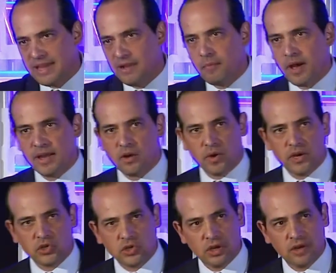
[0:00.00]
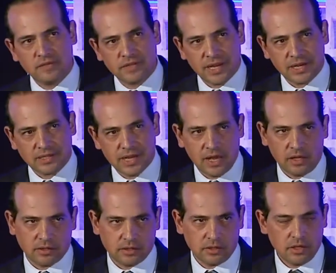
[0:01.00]
in-migration of tech
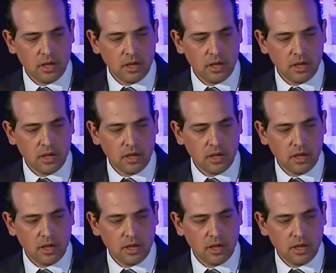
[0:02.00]
talent.